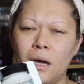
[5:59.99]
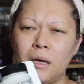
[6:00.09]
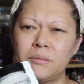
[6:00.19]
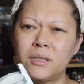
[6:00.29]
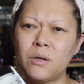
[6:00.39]

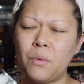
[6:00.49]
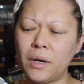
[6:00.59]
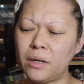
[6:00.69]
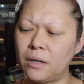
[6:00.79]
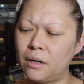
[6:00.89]
I'm still
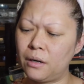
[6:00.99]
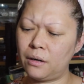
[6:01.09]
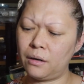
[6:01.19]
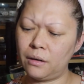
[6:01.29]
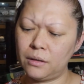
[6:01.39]
wonder.
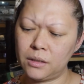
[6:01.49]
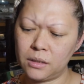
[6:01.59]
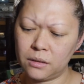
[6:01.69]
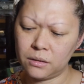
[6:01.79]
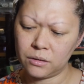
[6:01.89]

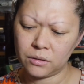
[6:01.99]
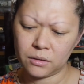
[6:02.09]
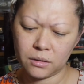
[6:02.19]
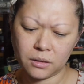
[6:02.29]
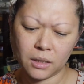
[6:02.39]

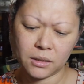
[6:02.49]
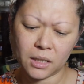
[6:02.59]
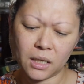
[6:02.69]
They said